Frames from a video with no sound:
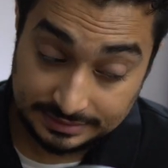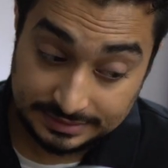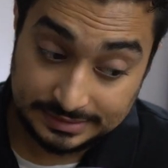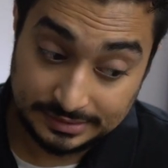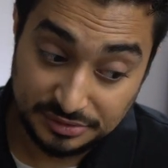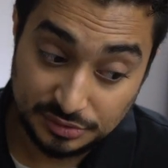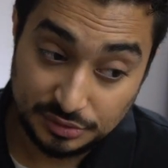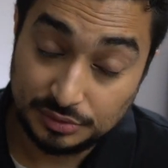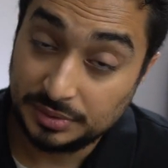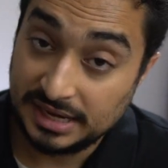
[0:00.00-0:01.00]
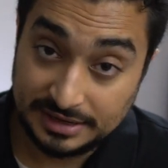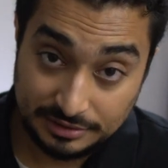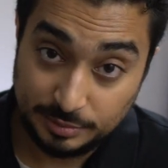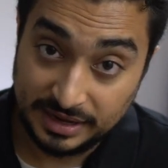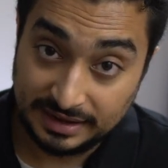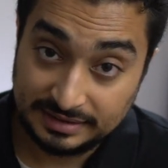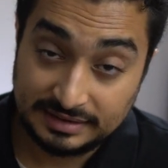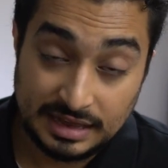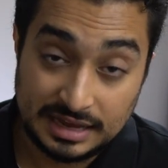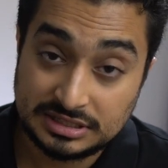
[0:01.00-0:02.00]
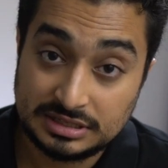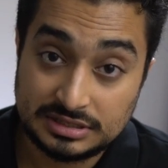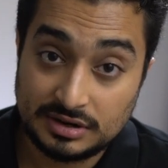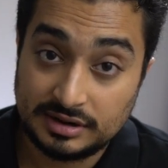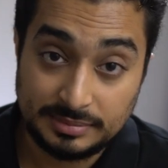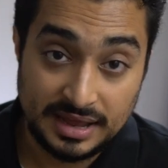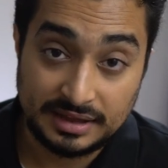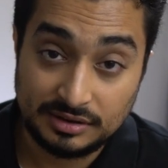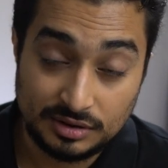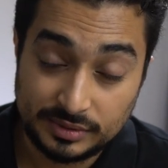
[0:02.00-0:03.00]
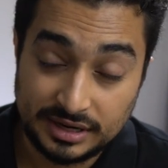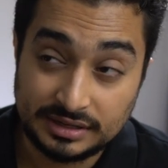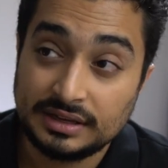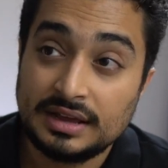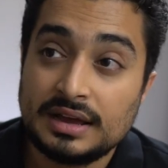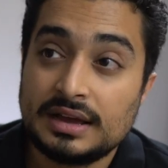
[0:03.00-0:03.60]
So we got to go back, actually starting packing already.